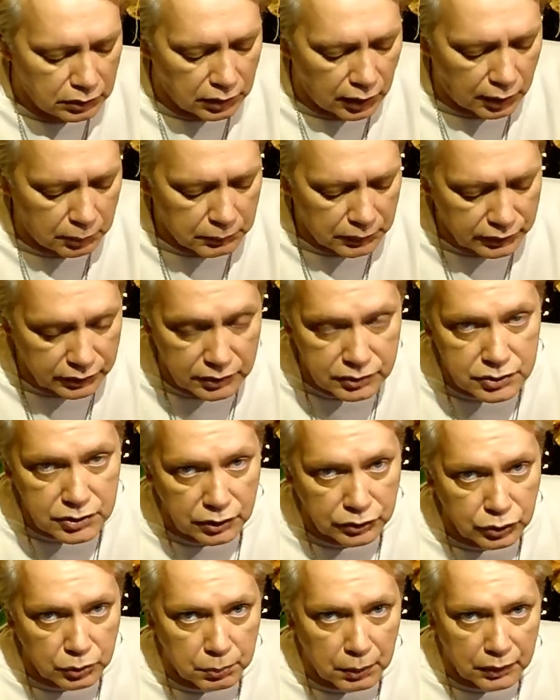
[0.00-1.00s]
I'm in the
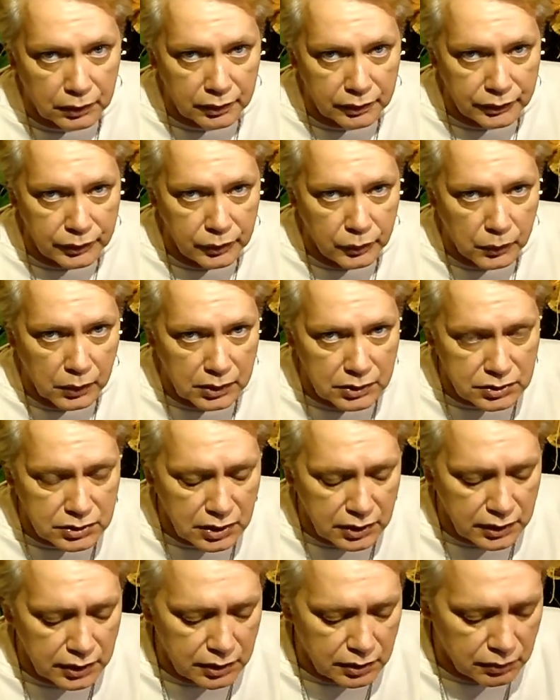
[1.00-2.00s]
central part of the
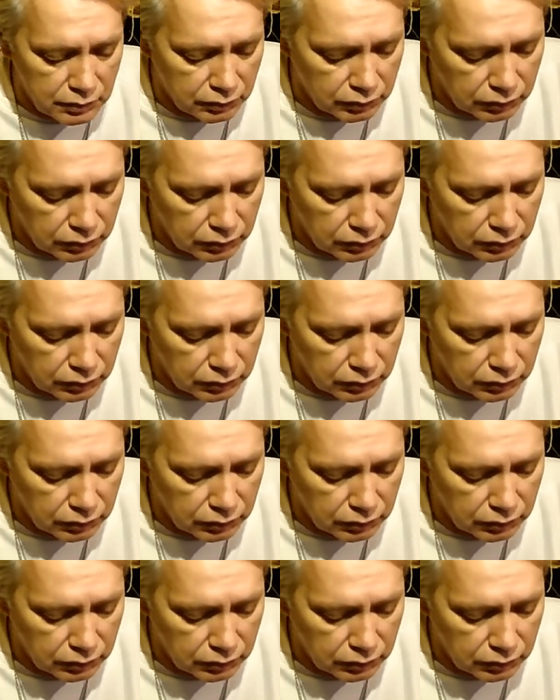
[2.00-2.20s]
USA,